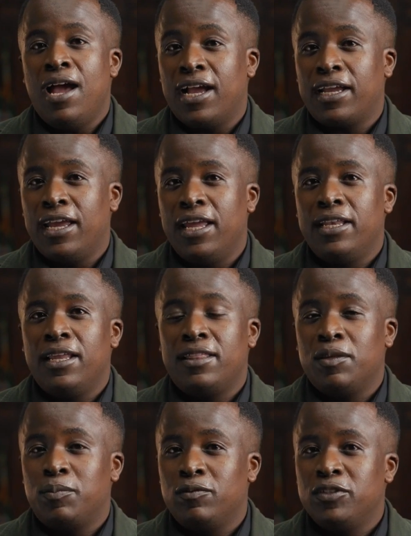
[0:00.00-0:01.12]
Again, at
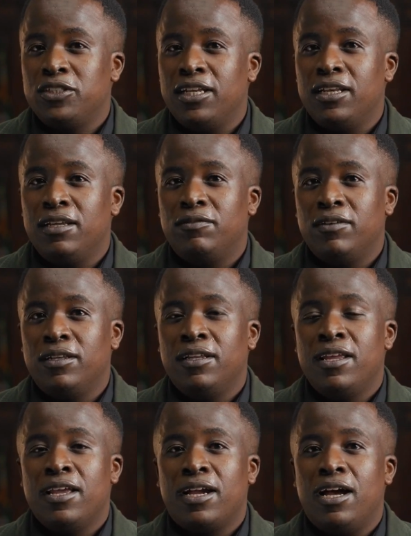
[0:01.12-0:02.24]
the provincial level,
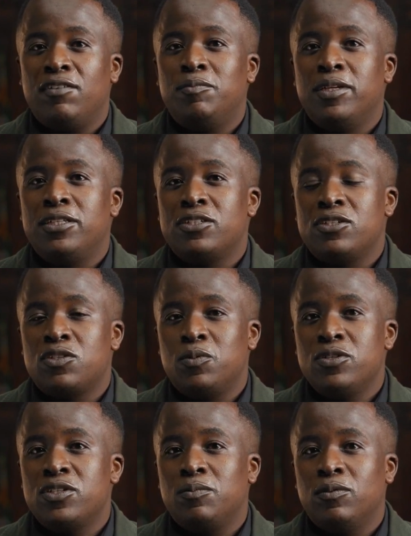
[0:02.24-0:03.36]
government is
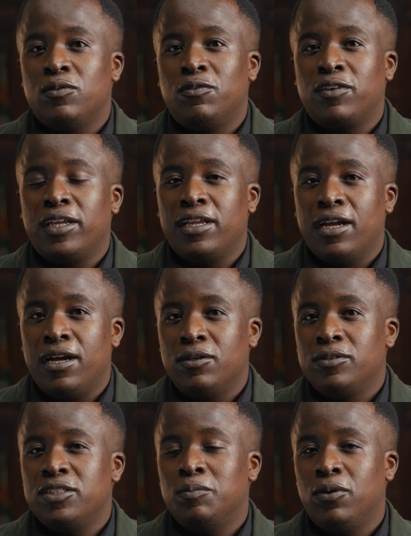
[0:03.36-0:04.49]
responsible of carrying
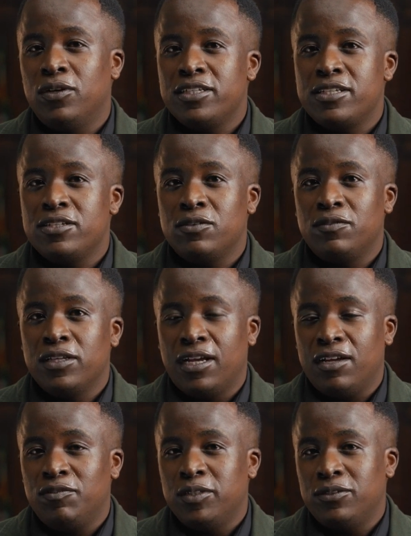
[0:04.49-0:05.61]
out policies of the
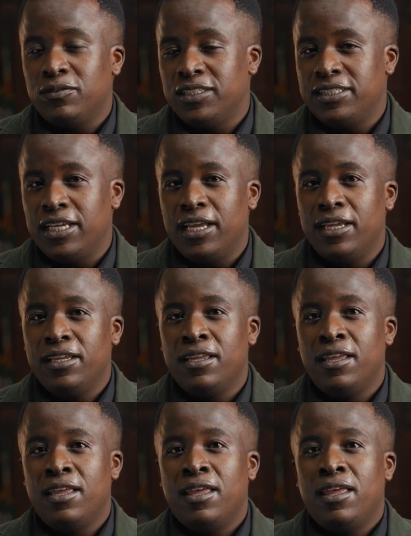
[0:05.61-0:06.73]
government of the day
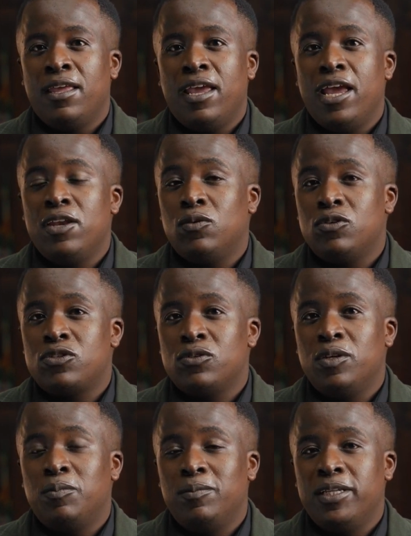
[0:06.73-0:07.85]
and also
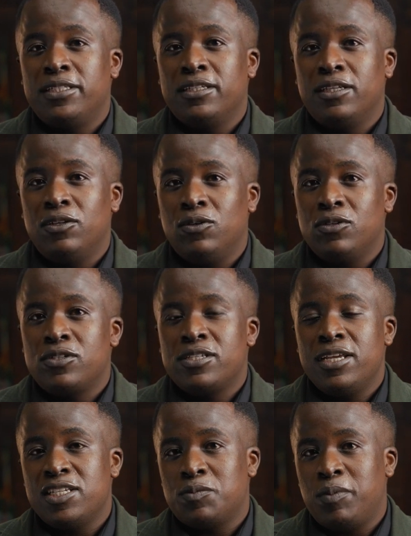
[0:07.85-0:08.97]
implementing the laws
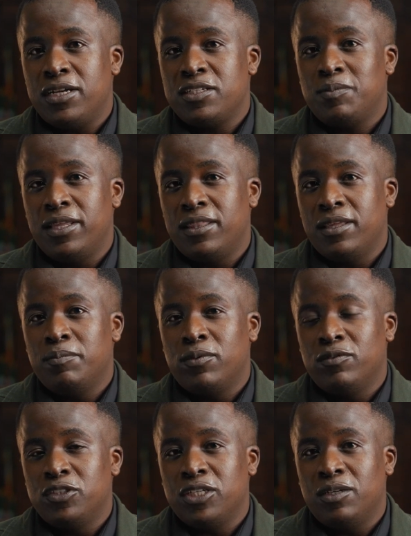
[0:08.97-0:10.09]
as passed by the
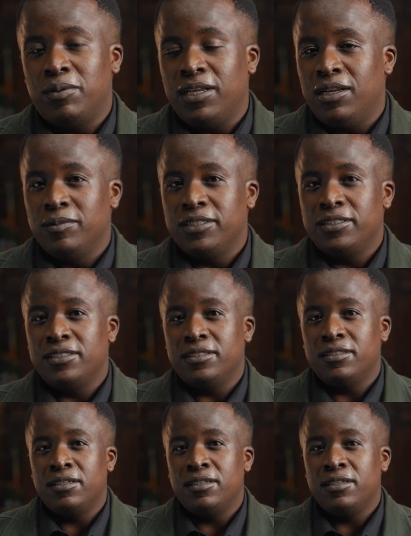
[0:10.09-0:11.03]
provincial parliament.